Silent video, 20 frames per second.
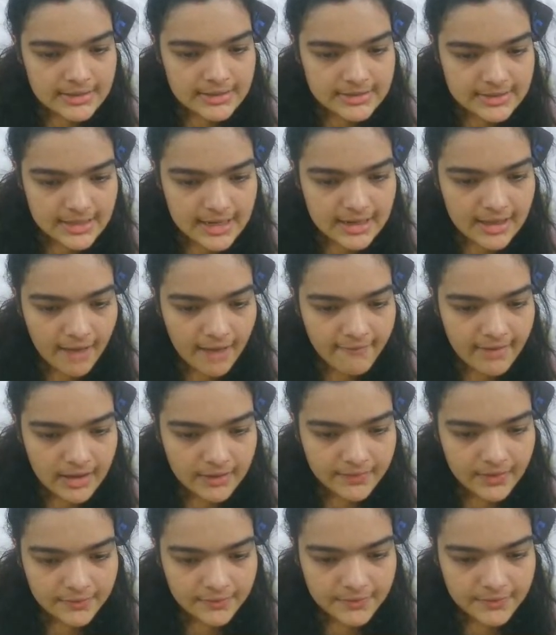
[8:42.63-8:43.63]
Take our very,
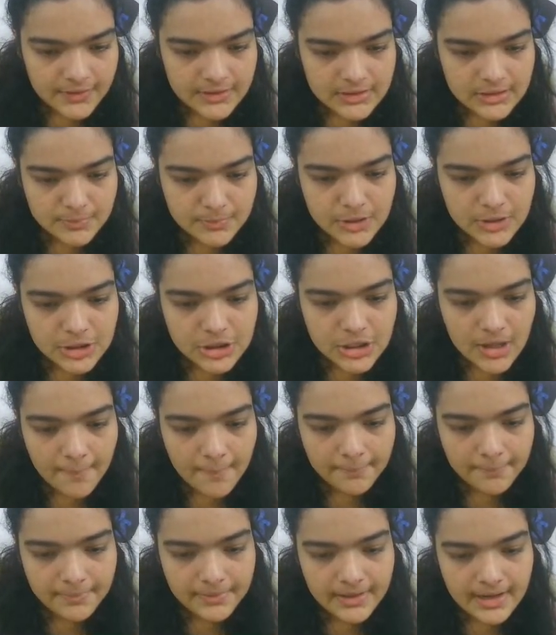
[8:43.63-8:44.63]
very first image,
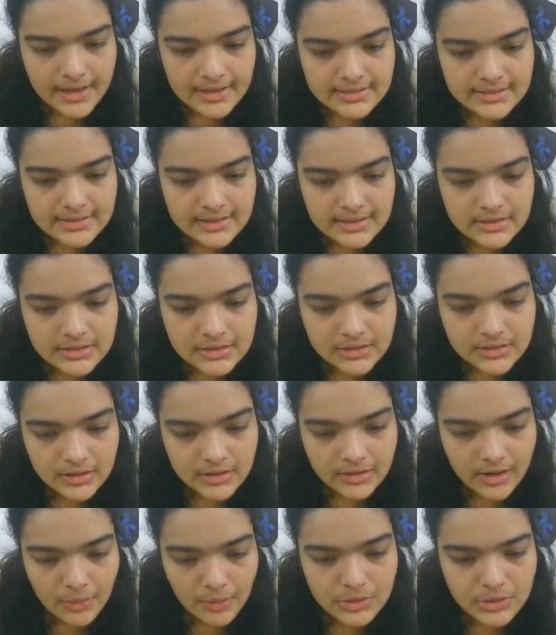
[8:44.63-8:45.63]
place it
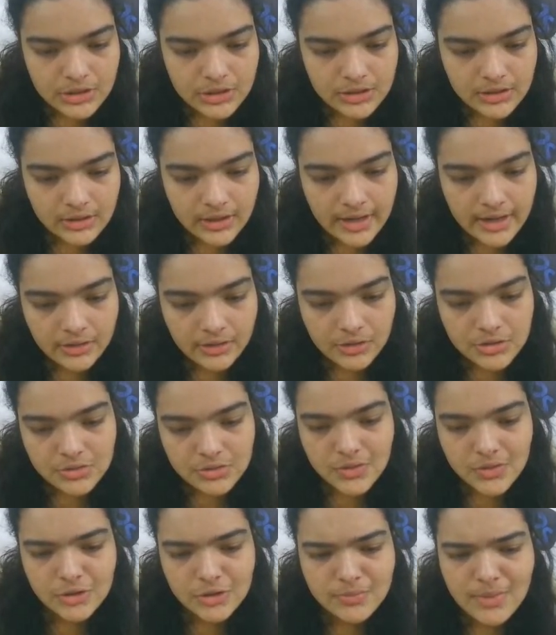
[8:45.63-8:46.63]
around here, and you're just
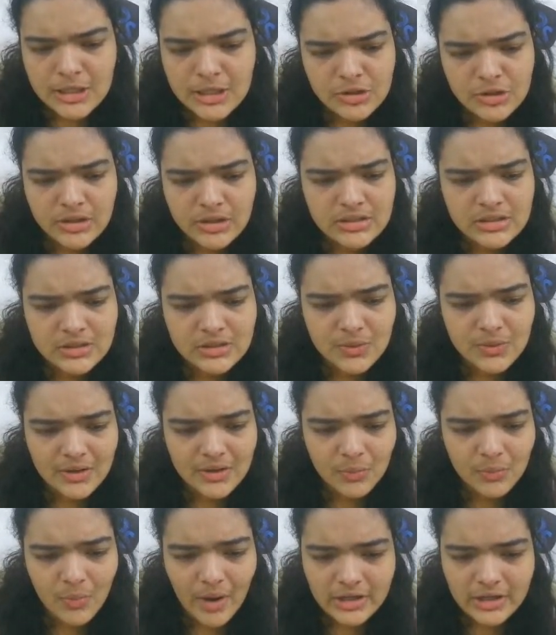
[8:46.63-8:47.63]
going to make sure it's
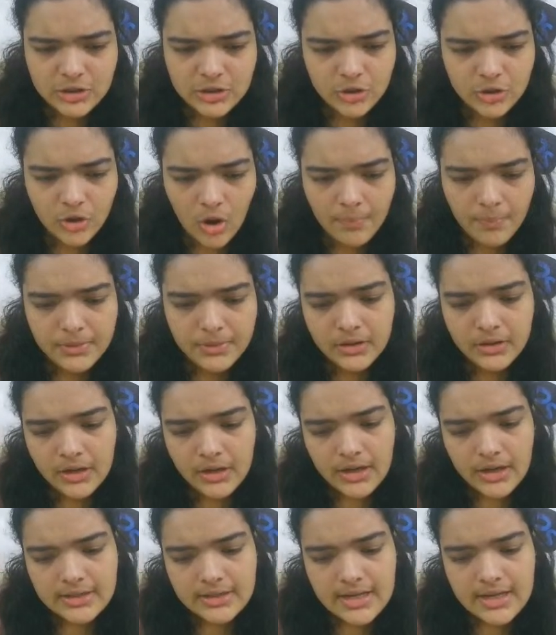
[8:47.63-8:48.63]
quite cropped.
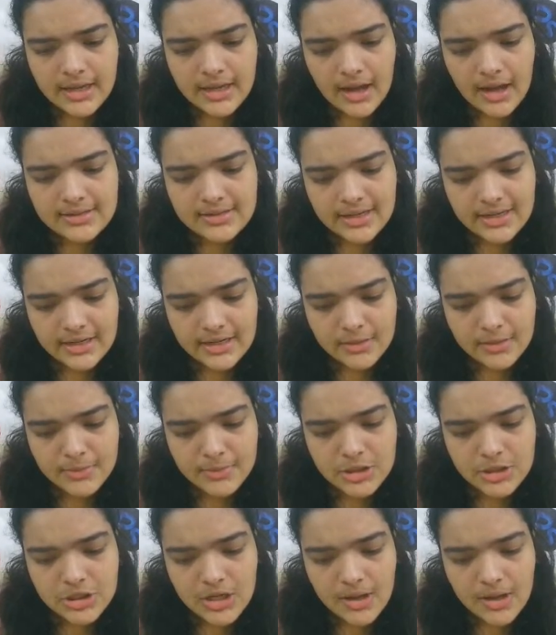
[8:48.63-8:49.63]
Take our second
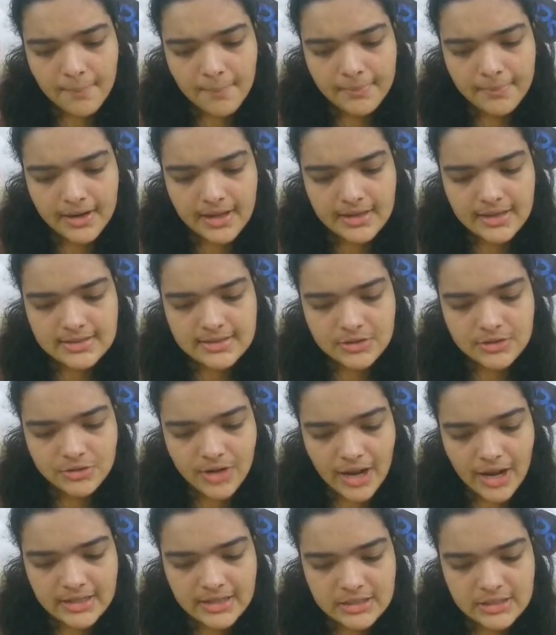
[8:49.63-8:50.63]
image, place it
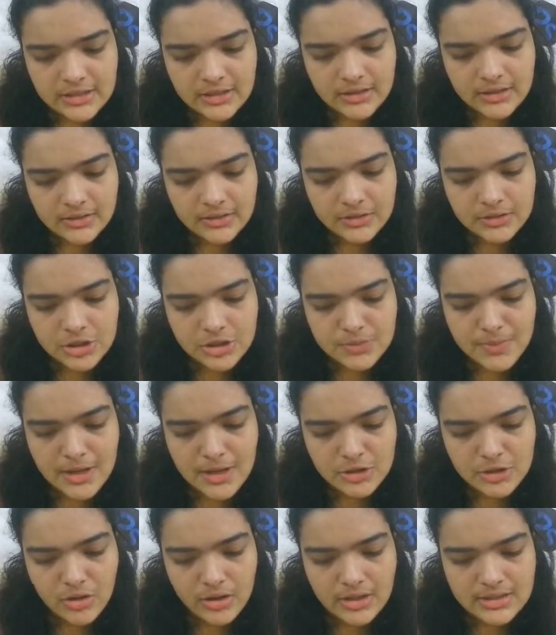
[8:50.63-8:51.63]
right here. Just
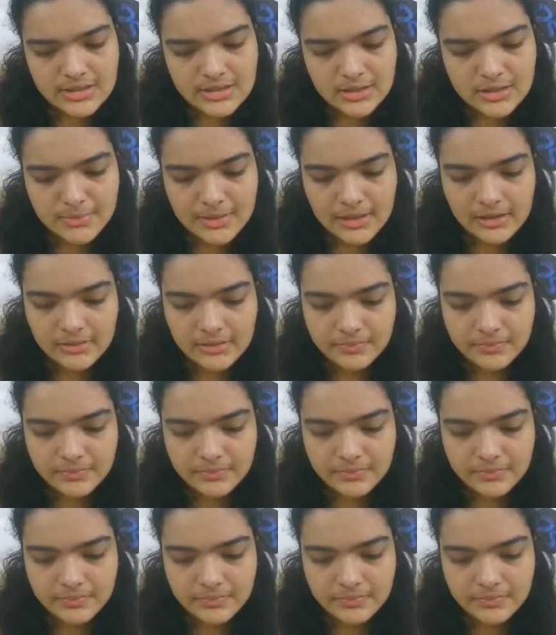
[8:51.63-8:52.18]
make sure it's in the middle.